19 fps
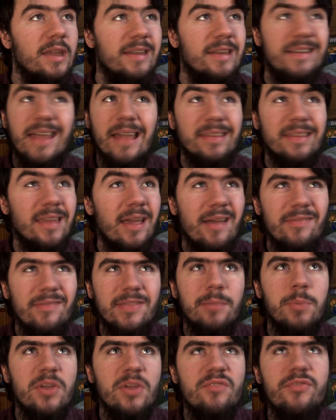doesn't have to
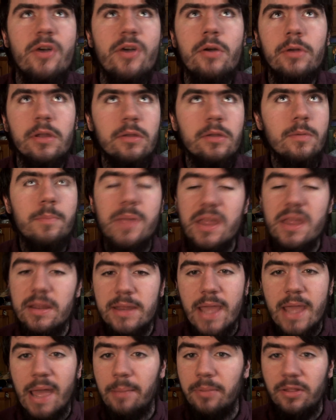be a phone, it could be a
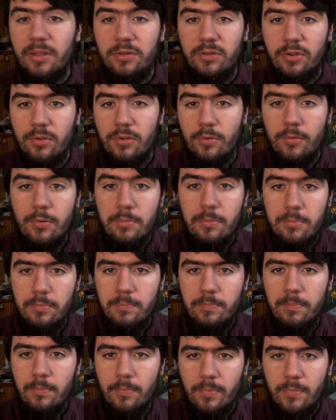tablet too.
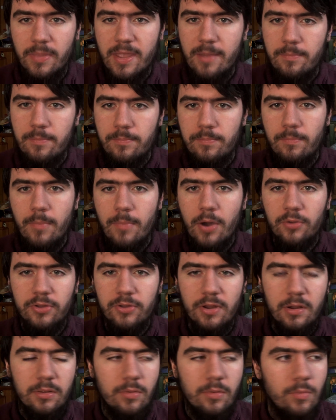That most
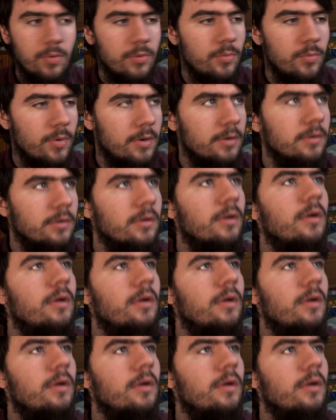likely would work.